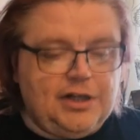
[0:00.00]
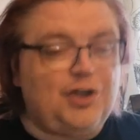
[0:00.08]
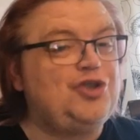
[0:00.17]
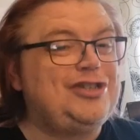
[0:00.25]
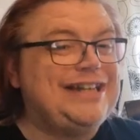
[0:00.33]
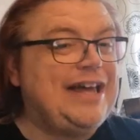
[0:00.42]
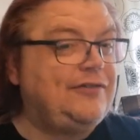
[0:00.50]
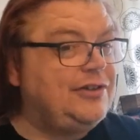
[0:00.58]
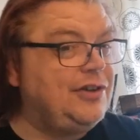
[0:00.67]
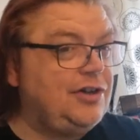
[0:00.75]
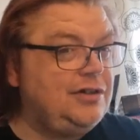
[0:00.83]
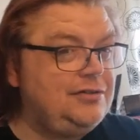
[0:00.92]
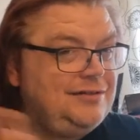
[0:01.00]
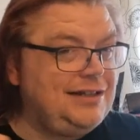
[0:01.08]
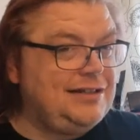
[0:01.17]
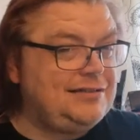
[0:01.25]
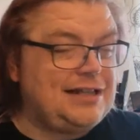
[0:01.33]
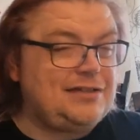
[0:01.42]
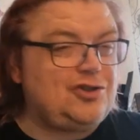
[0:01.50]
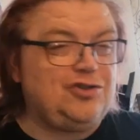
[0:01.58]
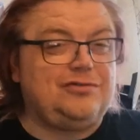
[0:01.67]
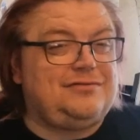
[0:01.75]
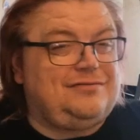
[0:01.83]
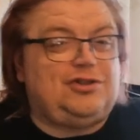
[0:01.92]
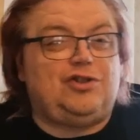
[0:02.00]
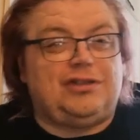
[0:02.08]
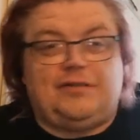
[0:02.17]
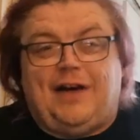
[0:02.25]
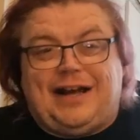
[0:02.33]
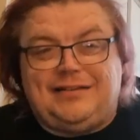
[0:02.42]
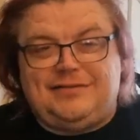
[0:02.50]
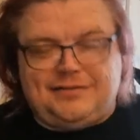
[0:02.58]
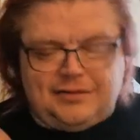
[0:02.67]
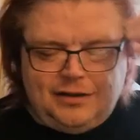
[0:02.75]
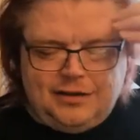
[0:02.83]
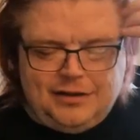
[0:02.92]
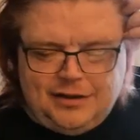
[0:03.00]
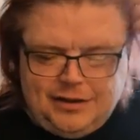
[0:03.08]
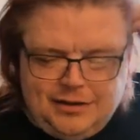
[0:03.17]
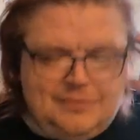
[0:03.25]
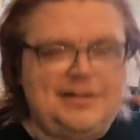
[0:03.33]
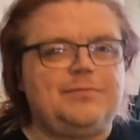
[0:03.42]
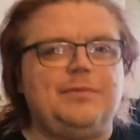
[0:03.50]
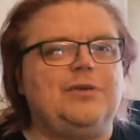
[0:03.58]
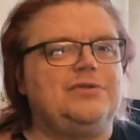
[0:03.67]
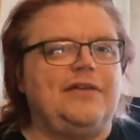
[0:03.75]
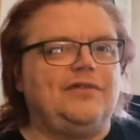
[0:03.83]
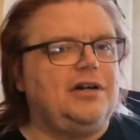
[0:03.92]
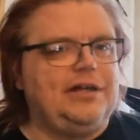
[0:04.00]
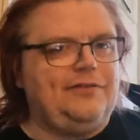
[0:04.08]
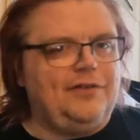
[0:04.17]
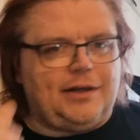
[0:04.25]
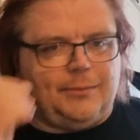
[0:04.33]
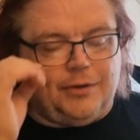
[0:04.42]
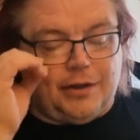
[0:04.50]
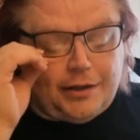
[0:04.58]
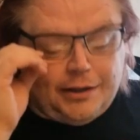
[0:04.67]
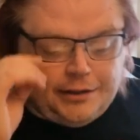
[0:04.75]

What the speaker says: Because you never know. It's good advice. Says me who's never got any fucking money.